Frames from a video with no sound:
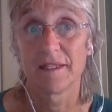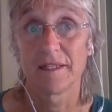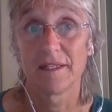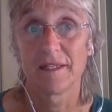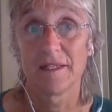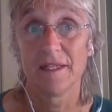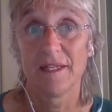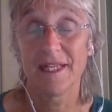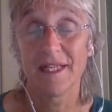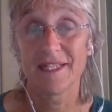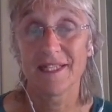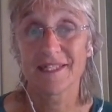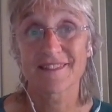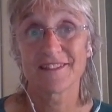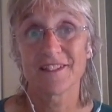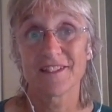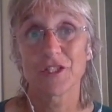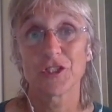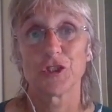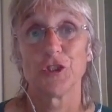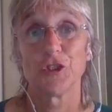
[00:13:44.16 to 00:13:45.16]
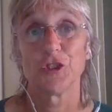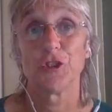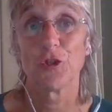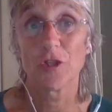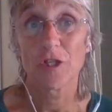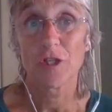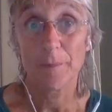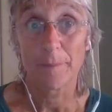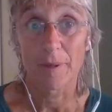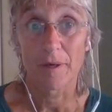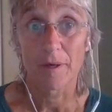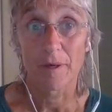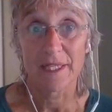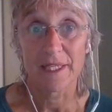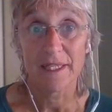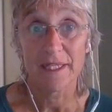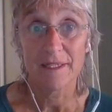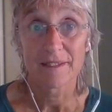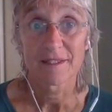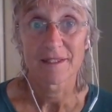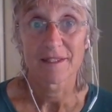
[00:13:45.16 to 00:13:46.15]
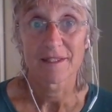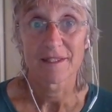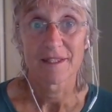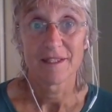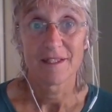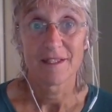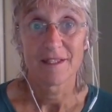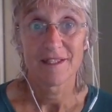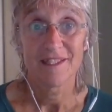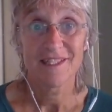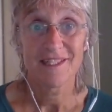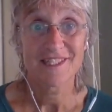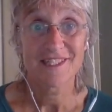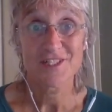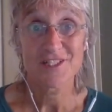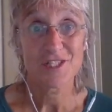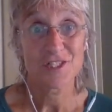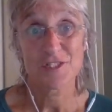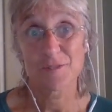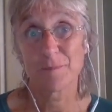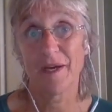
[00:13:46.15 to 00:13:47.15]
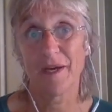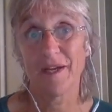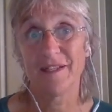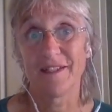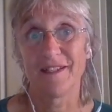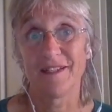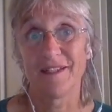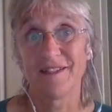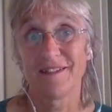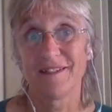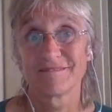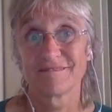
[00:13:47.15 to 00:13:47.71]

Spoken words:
And it's not your body, it's just body.